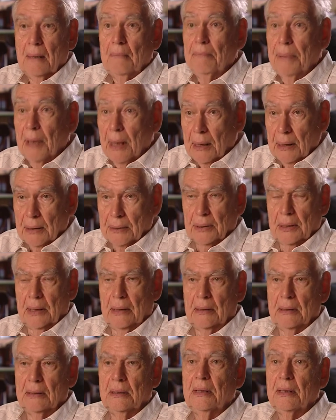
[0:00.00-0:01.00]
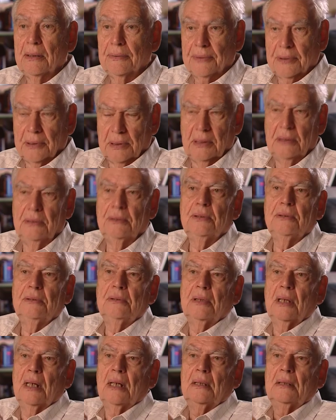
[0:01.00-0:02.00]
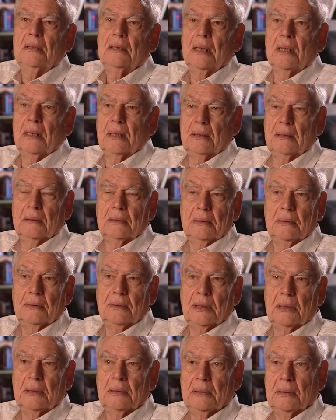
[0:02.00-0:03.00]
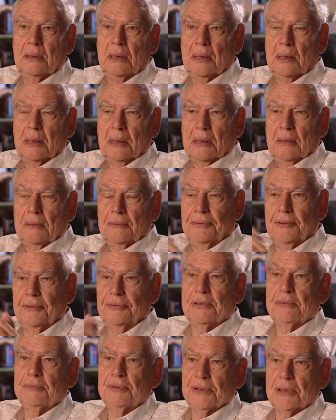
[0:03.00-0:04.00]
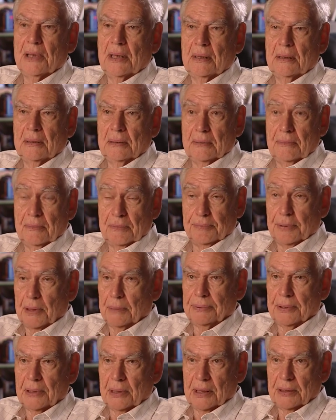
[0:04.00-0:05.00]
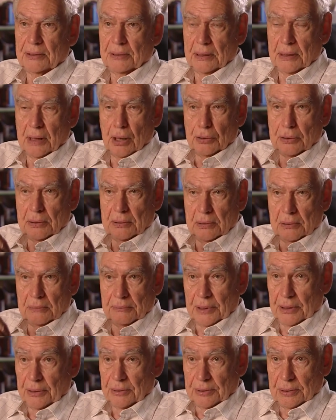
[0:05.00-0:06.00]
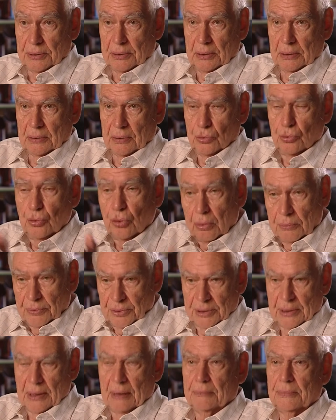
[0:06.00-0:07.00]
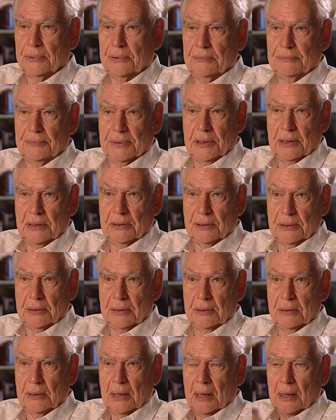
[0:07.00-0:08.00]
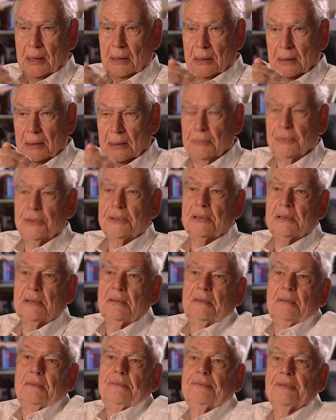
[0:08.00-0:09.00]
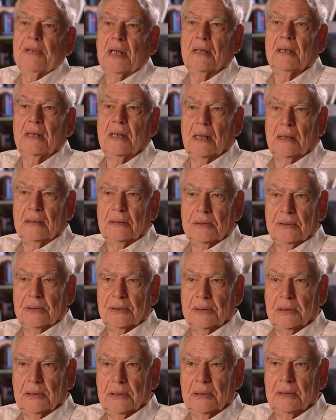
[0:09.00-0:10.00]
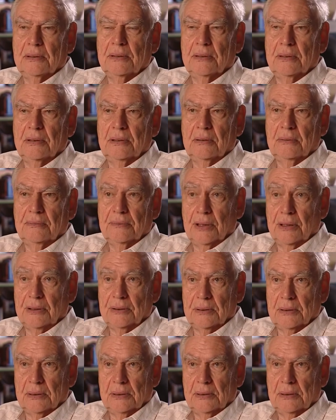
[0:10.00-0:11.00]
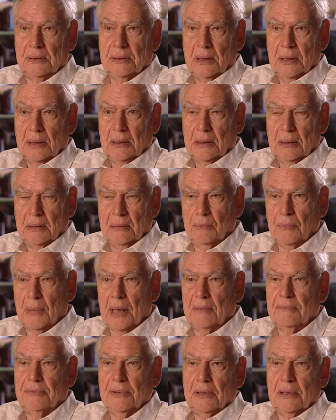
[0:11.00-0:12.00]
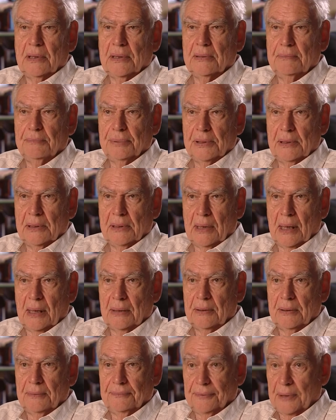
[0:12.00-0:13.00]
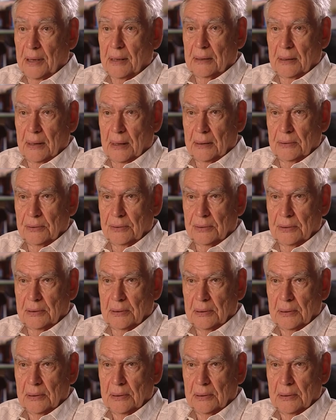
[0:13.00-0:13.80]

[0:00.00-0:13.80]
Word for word: But how on earth can you do that now when fifty percent of the population go to university, enormous number of teachers, limited finance into the universities? In my view, they're completely underfinanced.